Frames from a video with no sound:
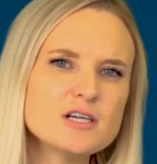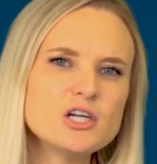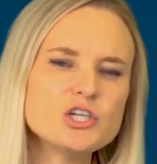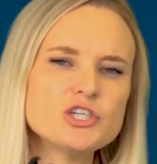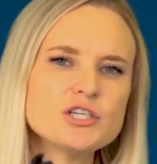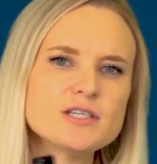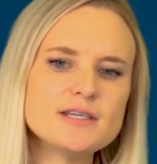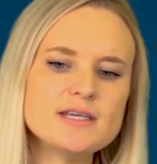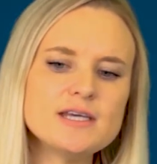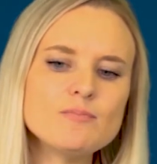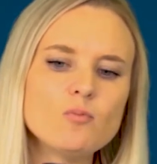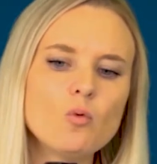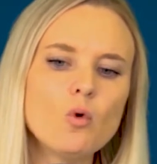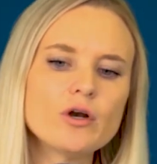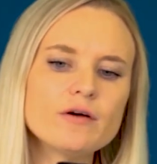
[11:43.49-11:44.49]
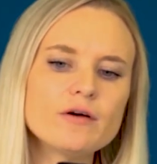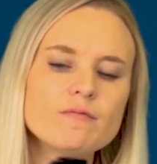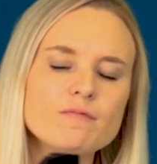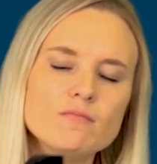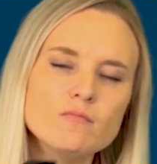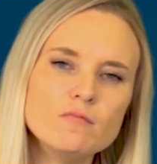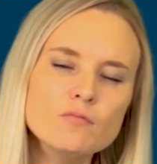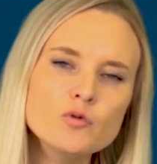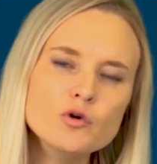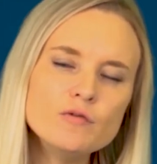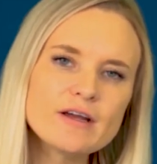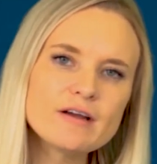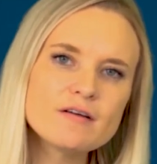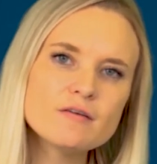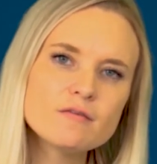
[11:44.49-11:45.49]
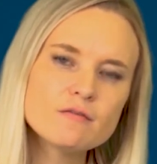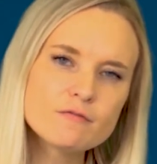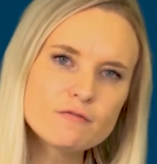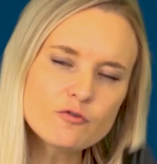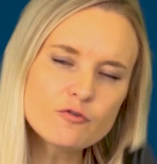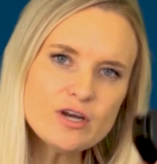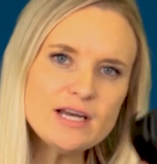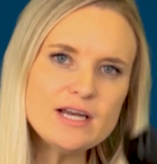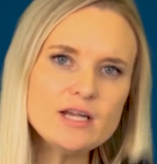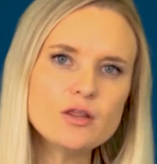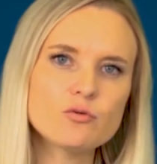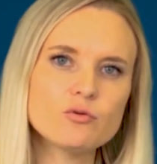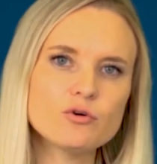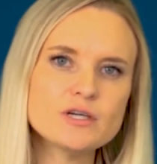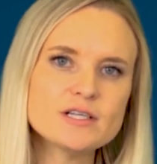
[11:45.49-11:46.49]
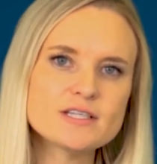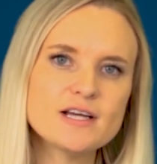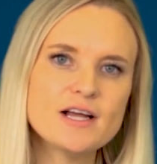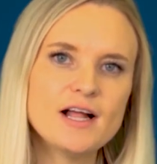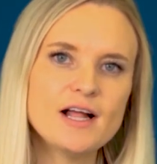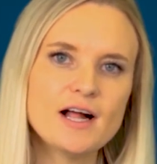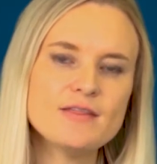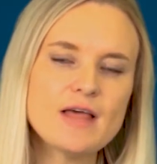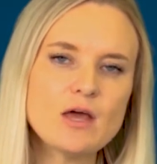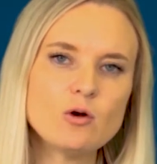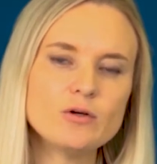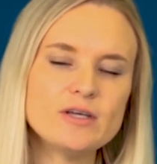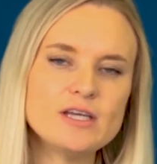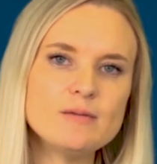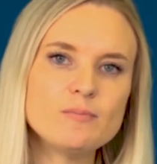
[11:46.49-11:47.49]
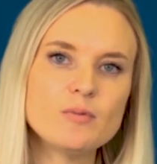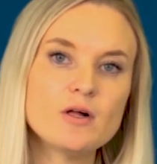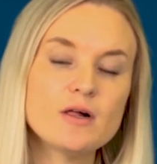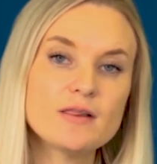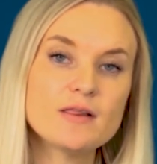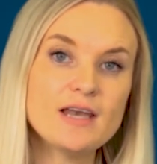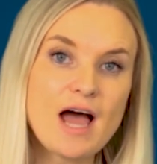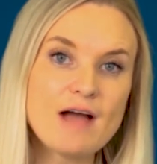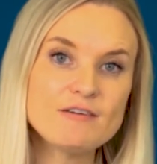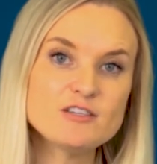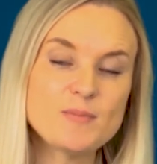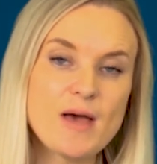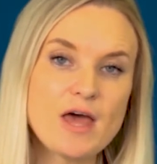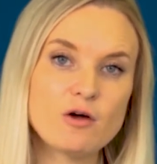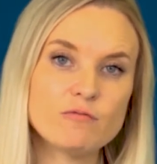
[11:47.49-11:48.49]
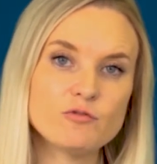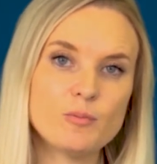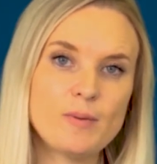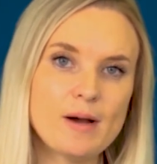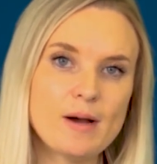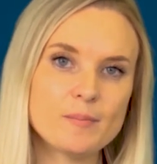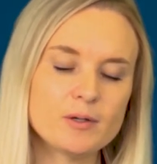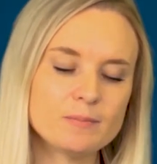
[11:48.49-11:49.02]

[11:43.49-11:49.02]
Just keep water moving freely through it, and that'll keep the lifespan of your pump.